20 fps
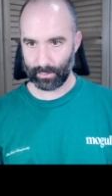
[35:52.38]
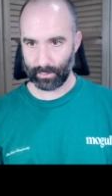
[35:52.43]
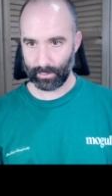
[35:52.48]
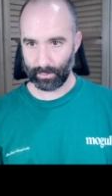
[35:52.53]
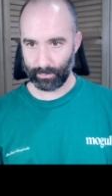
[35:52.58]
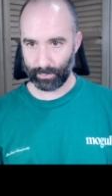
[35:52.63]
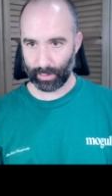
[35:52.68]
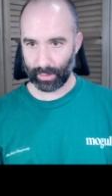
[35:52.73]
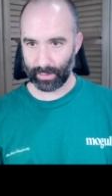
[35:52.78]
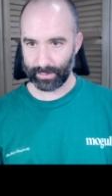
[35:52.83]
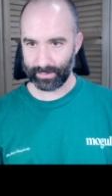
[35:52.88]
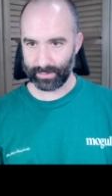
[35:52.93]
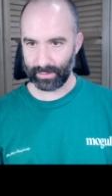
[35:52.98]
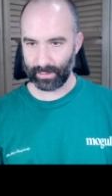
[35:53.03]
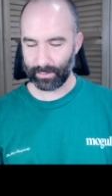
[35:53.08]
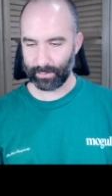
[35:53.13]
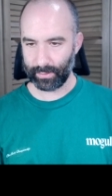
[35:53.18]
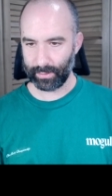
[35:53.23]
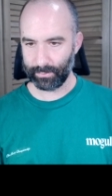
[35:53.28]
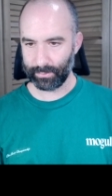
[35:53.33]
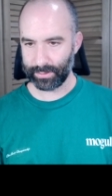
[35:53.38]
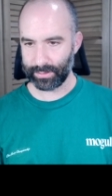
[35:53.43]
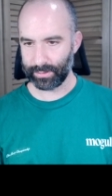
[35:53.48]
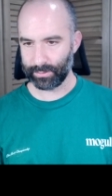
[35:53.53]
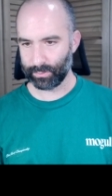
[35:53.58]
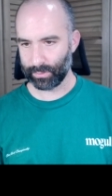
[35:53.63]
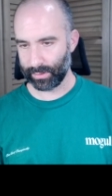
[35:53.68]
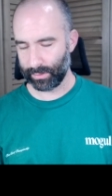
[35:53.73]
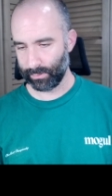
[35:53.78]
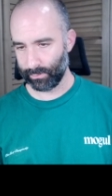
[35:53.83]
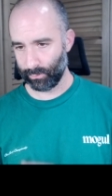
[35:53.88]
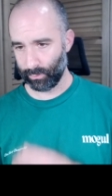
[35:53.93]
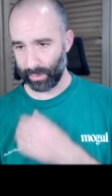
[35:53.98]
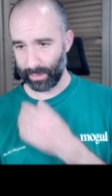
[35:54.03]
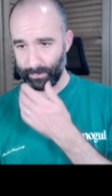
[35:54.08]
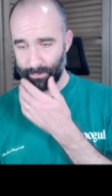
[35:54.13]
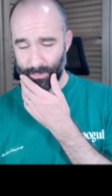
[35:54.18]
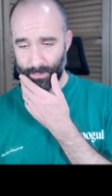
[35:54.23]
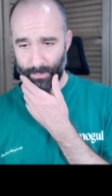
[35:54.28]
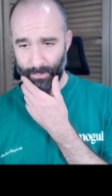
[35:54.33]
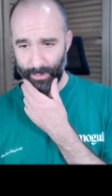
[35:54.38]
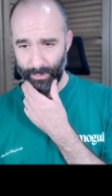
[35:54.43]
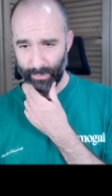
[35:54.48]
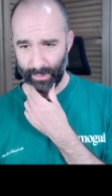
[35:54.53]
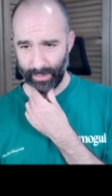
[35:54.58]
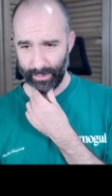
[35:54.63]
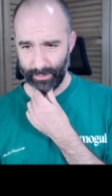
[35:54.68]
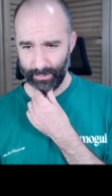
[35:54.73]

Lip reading: pawn c3, which is what white would normally want to